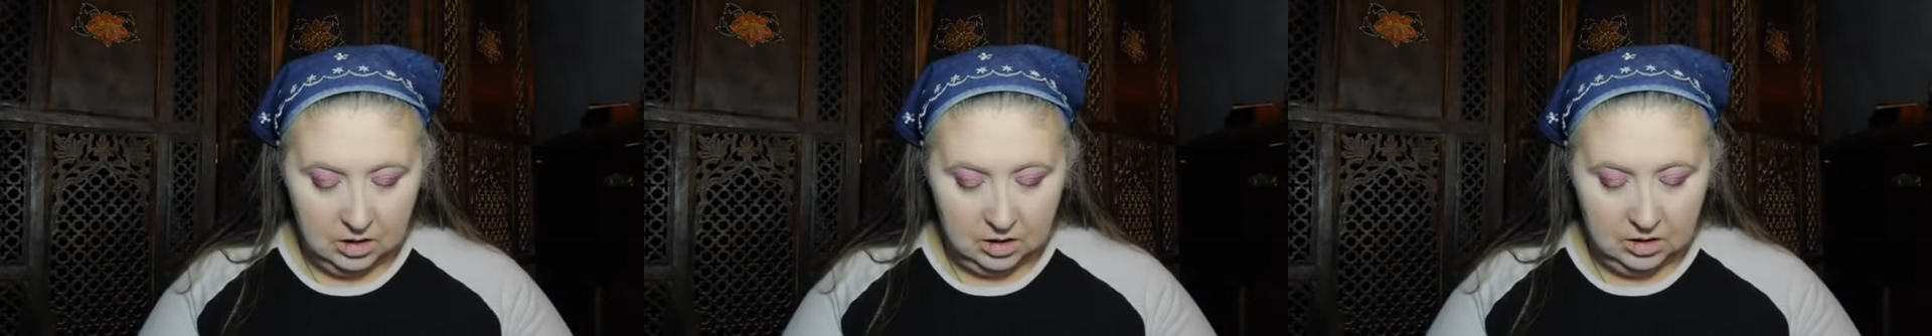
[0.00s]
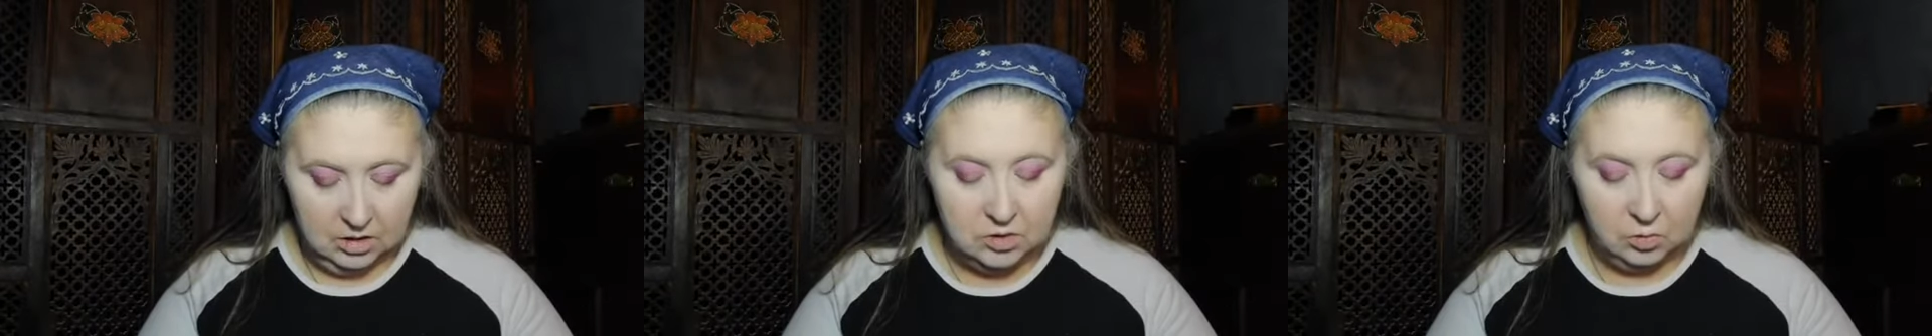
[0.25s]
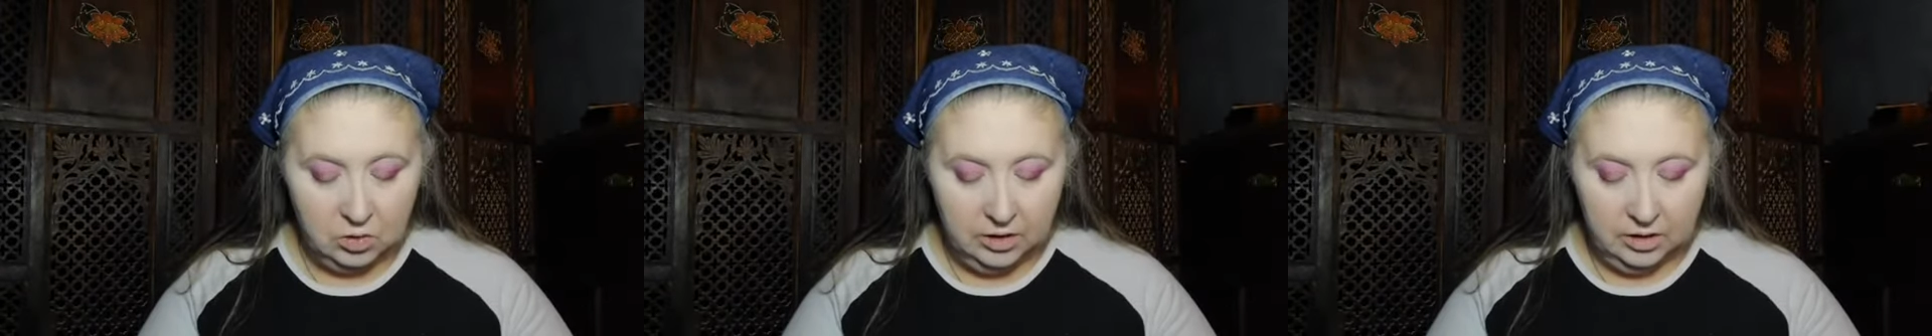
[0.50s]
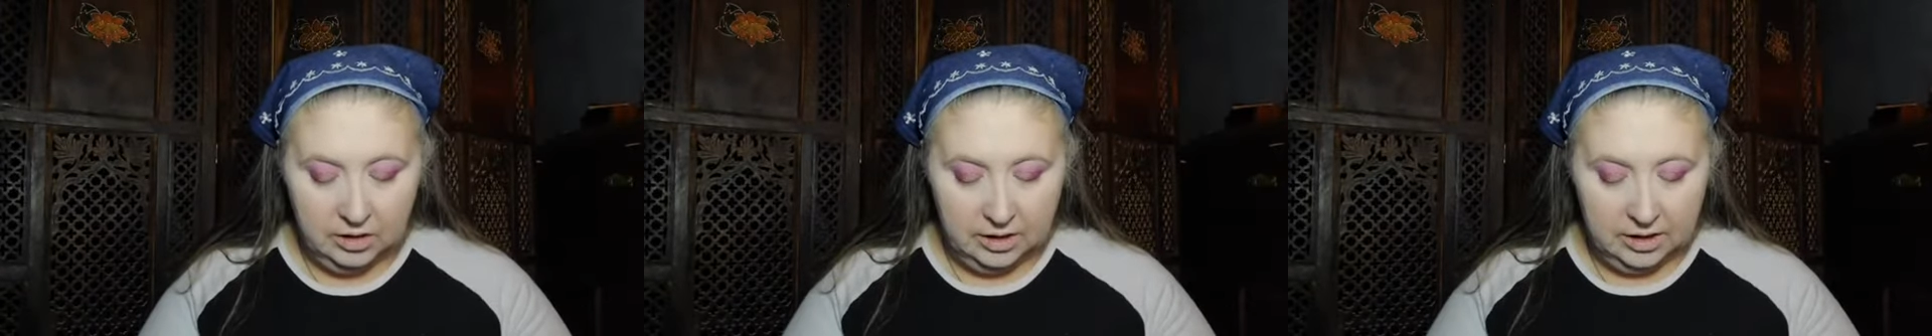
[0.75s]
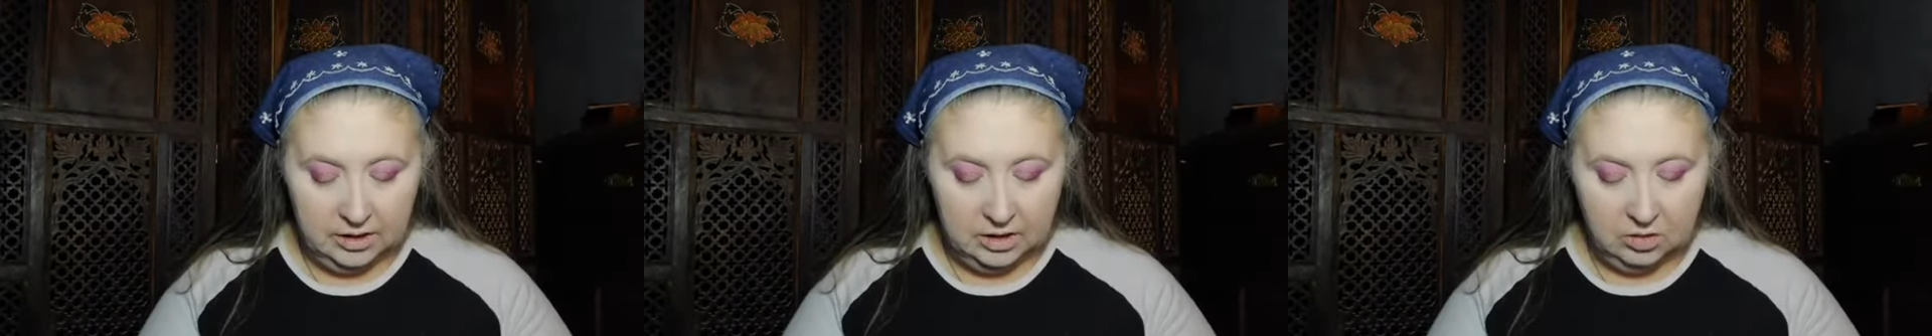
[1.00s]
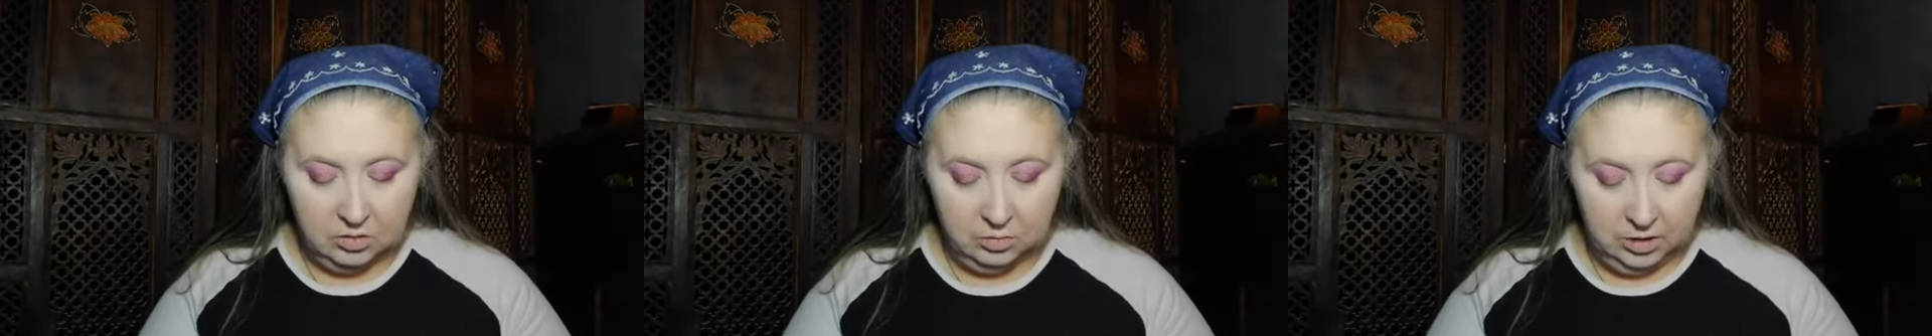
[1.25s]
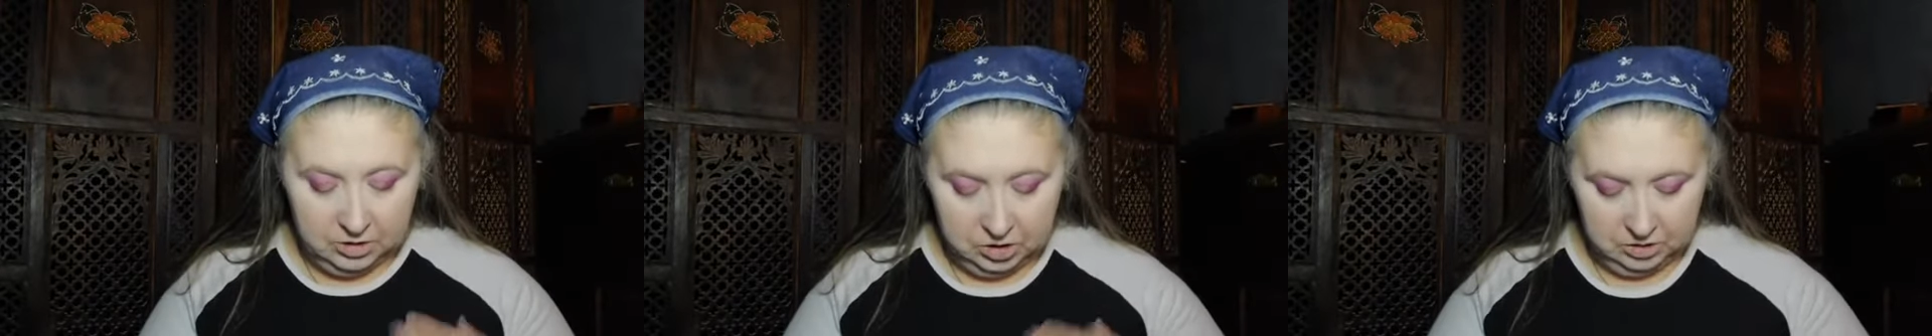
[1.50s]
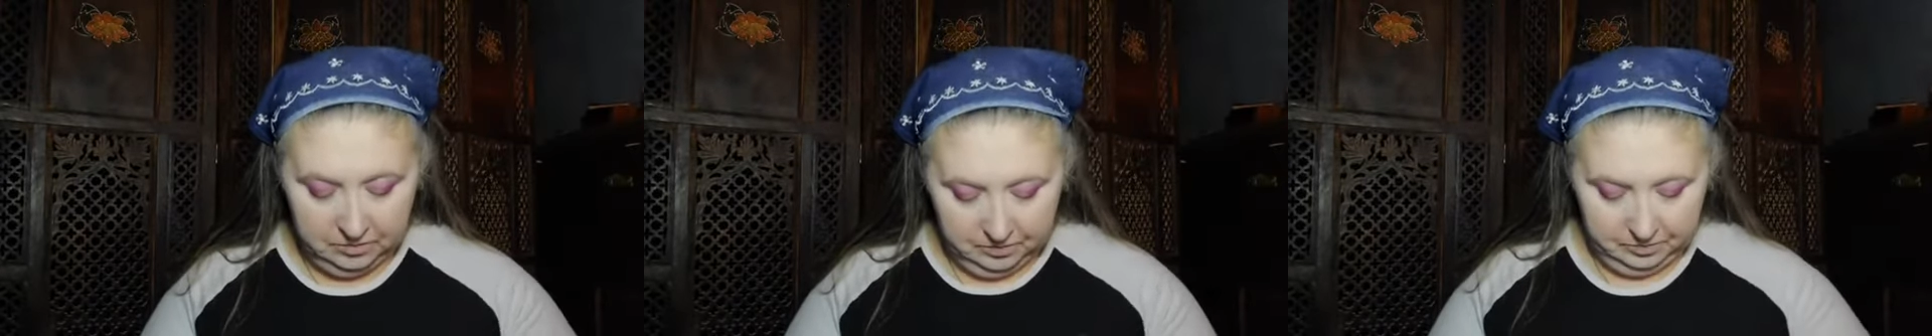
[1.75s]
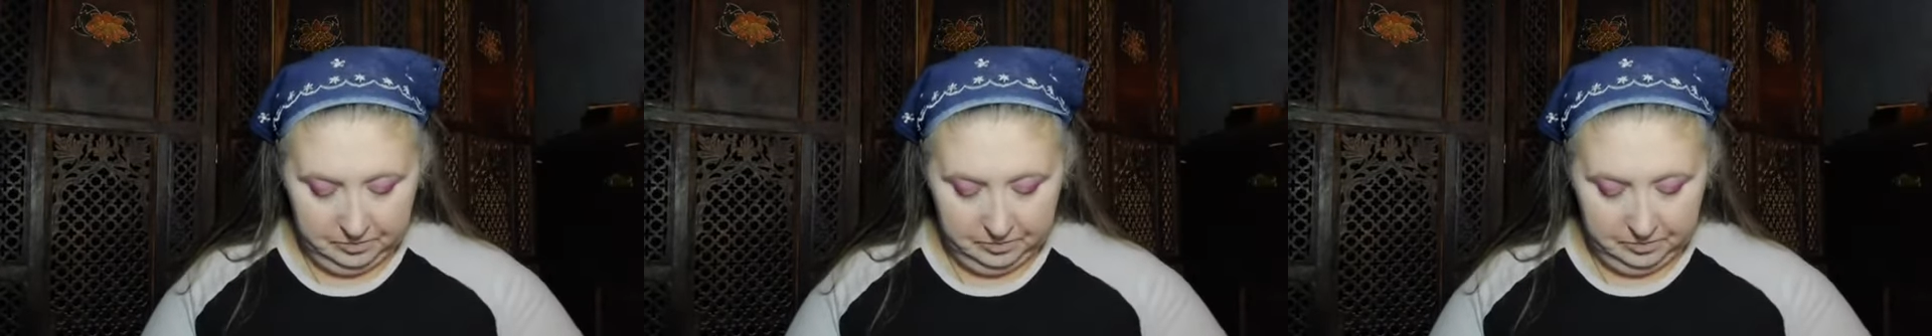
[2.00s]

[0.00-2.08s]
It's a Royal and Langnick brush.